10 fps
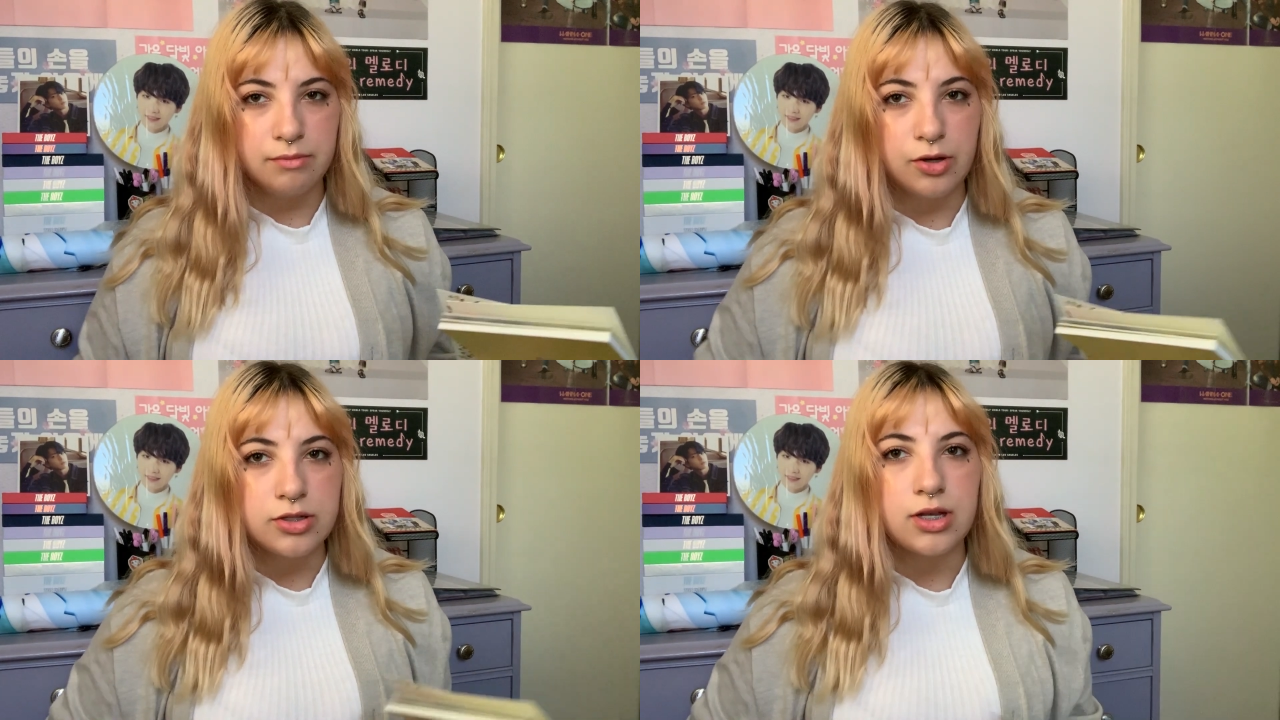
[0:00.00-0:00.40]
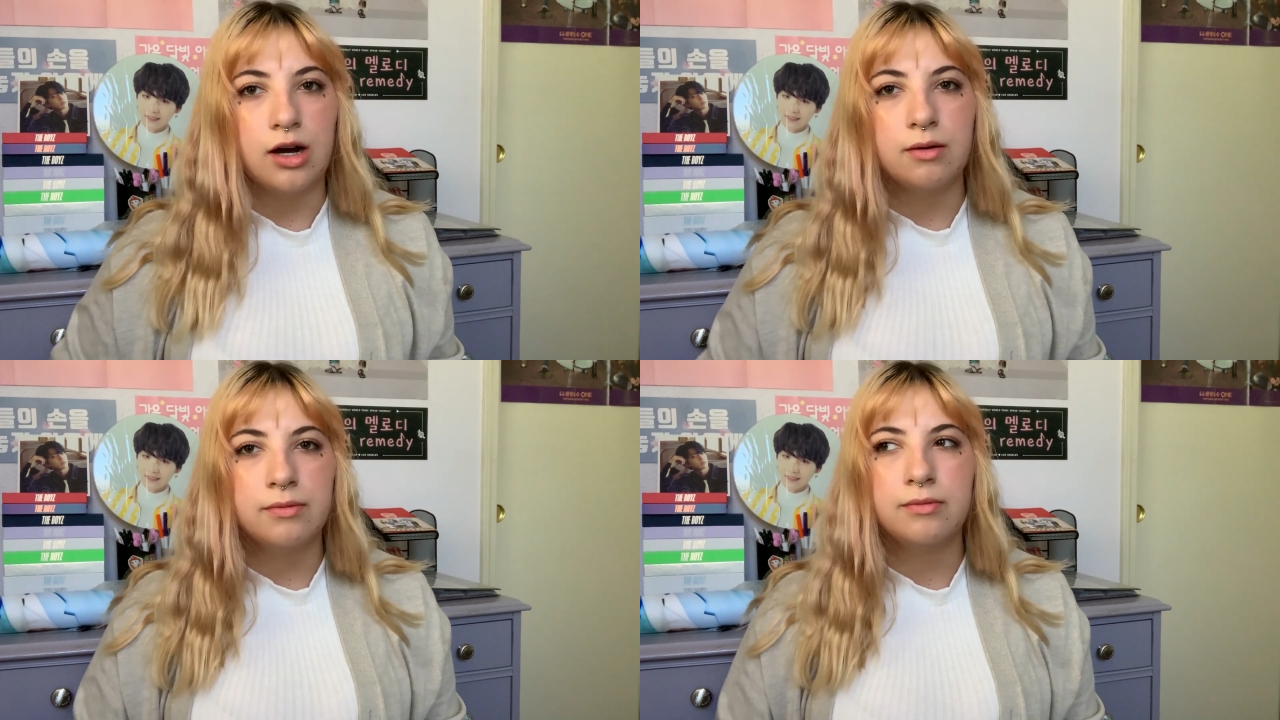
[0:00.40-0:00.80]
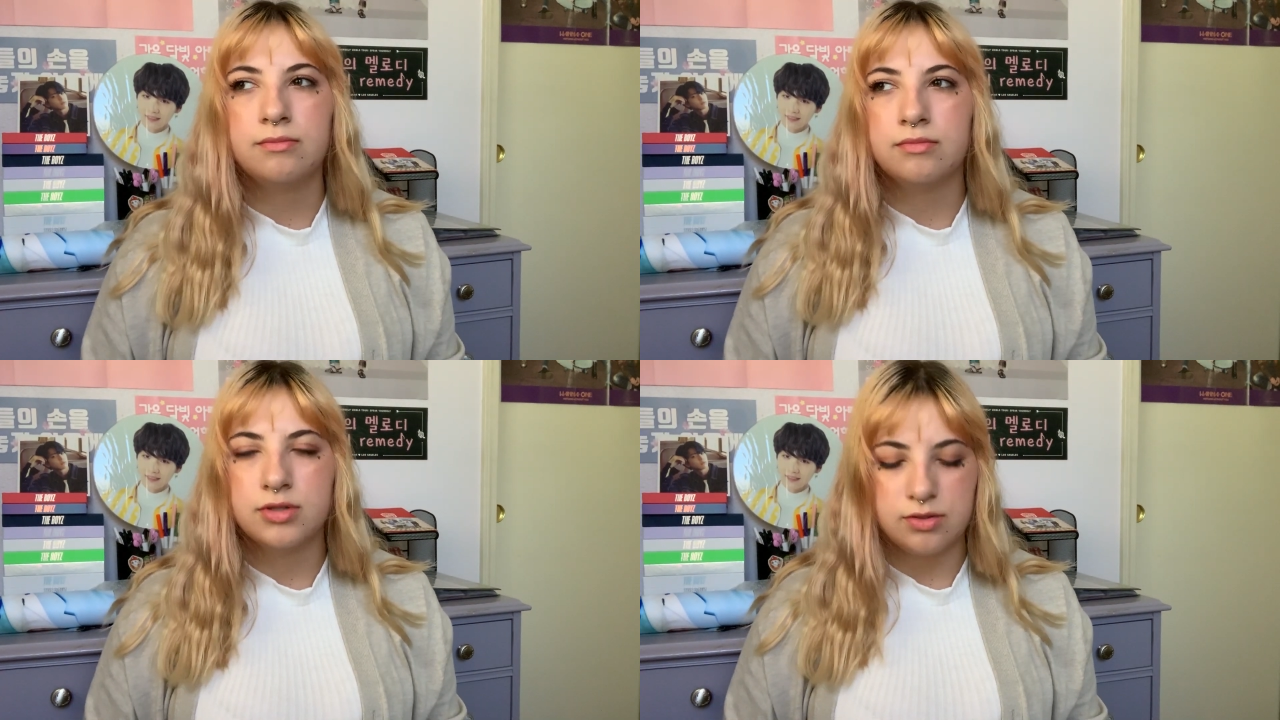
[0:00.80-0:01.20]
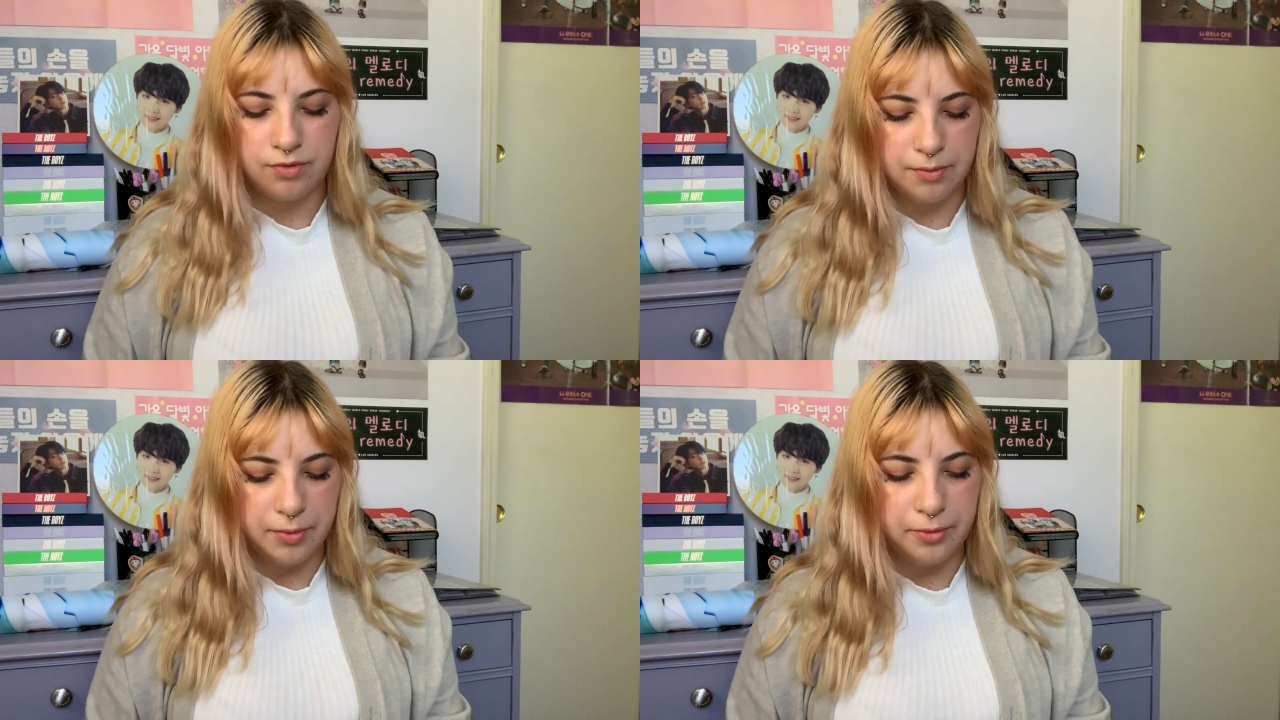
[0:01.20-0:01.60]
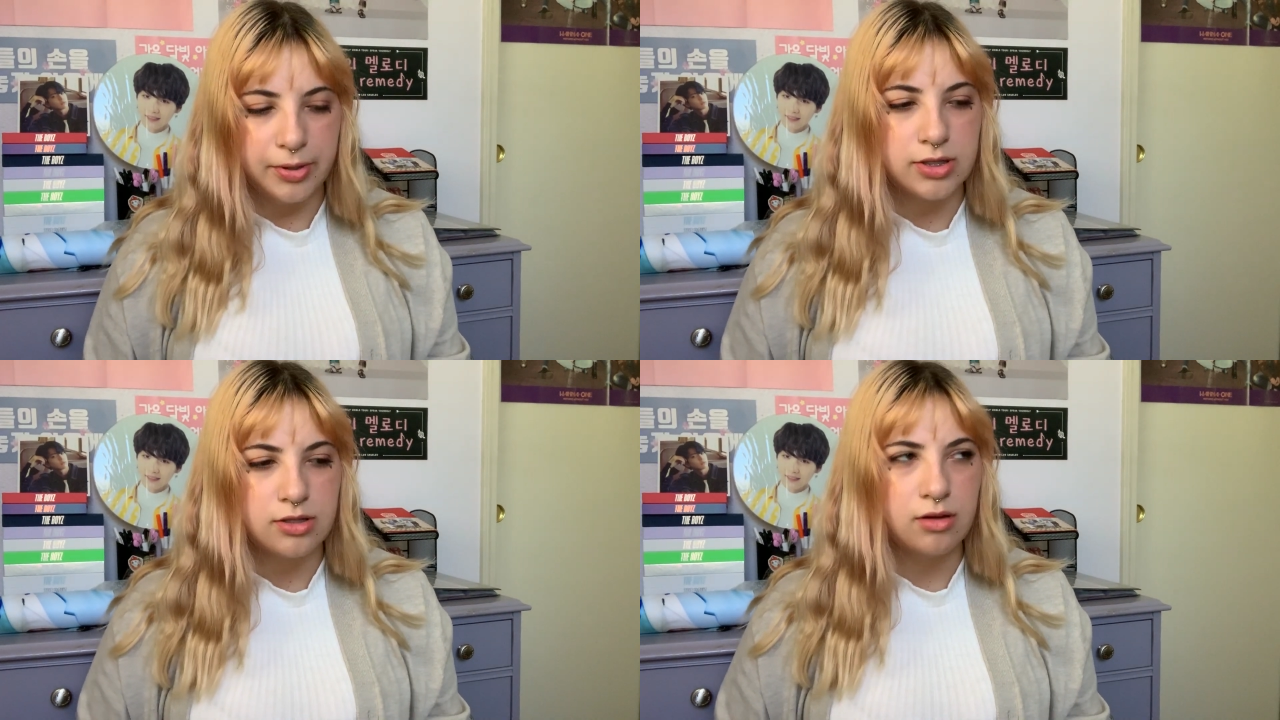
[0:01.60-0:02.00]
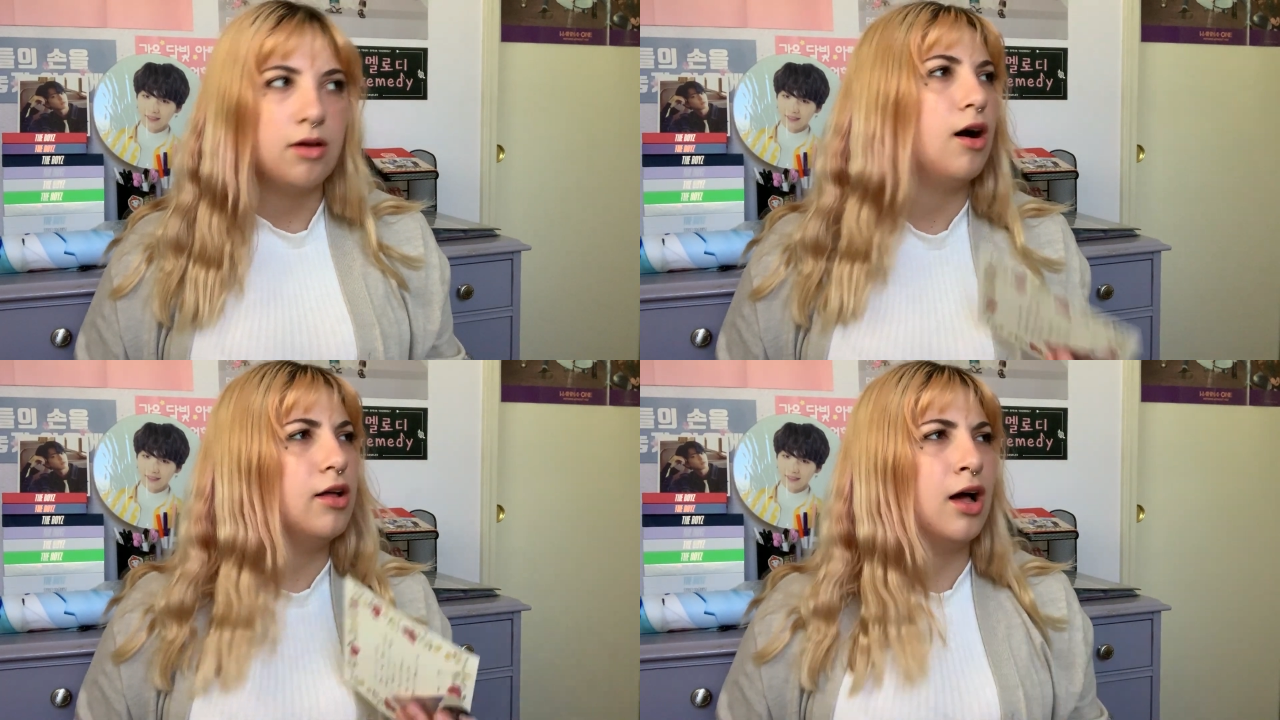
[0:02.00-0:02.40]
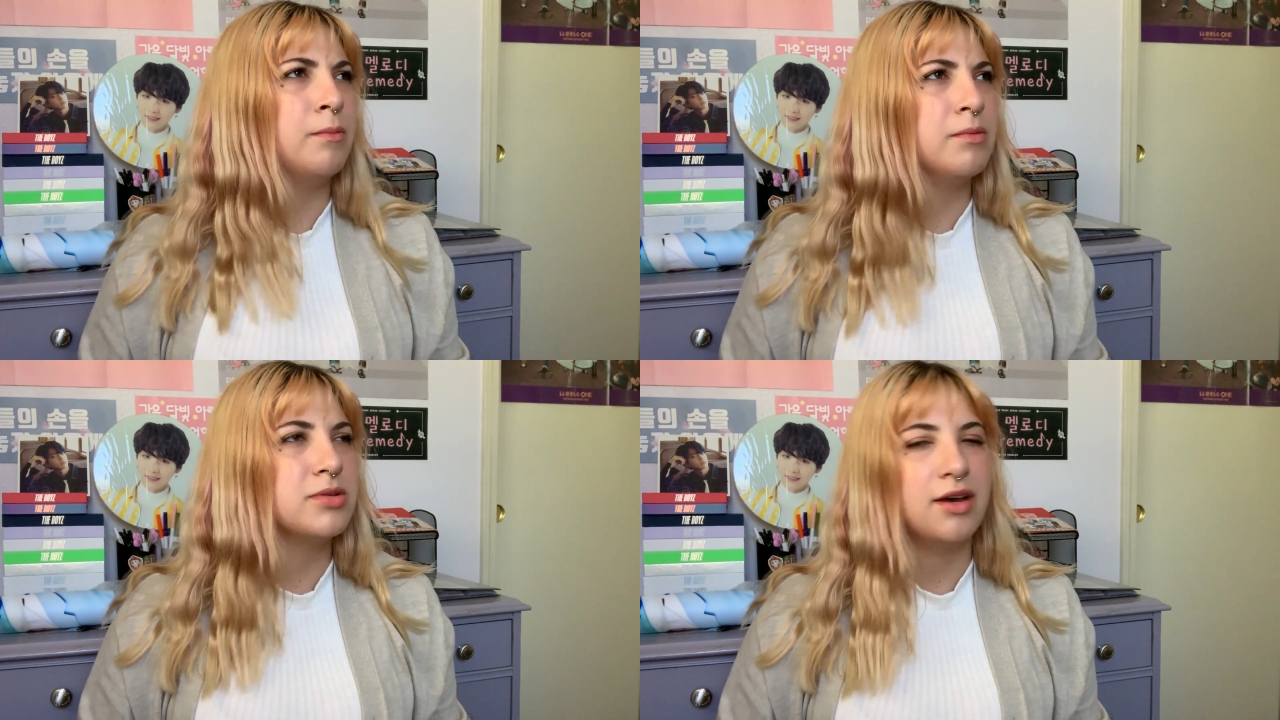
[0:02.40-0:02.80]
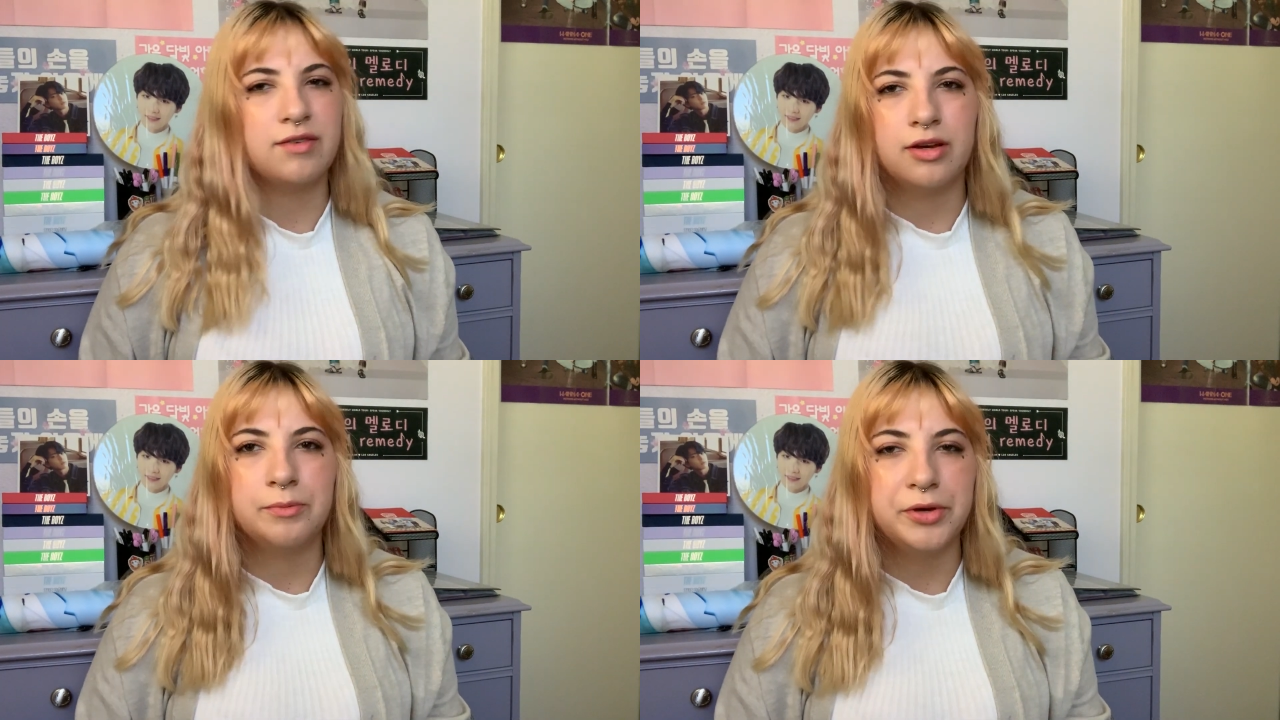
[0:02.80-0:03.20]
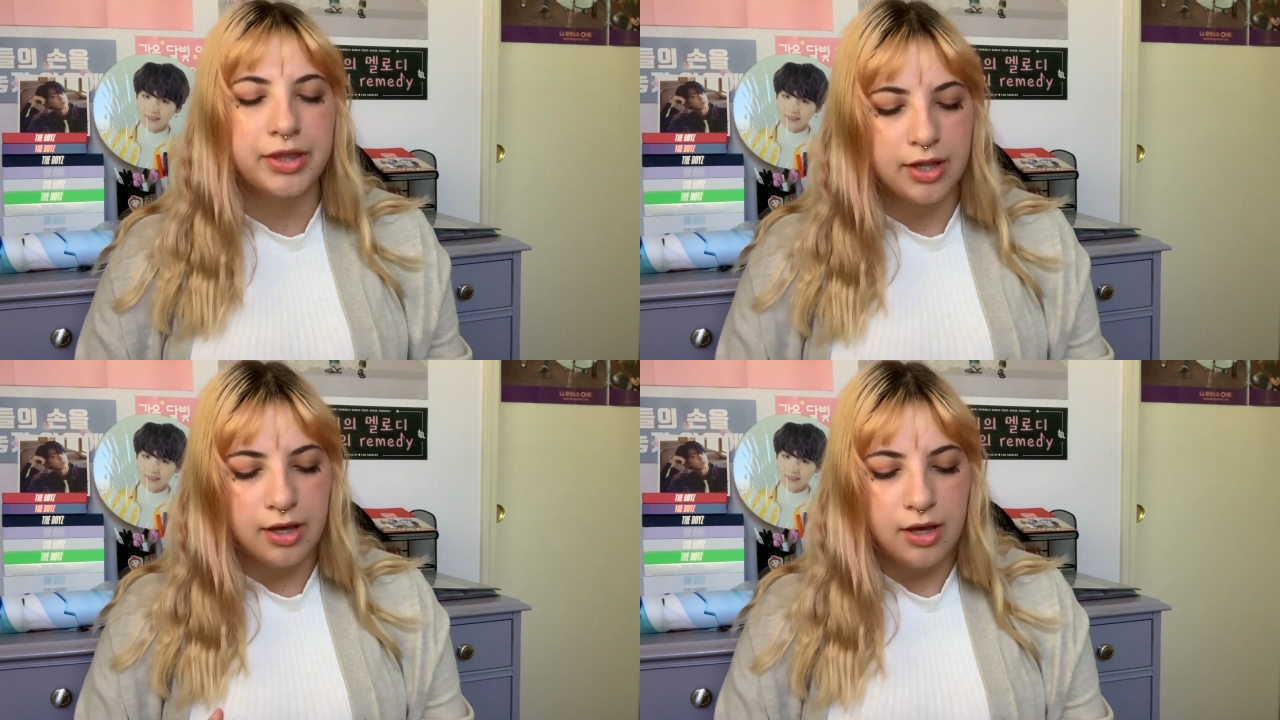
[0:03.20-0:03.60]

Speaker 1: most albums from the boyz, all albums have come with.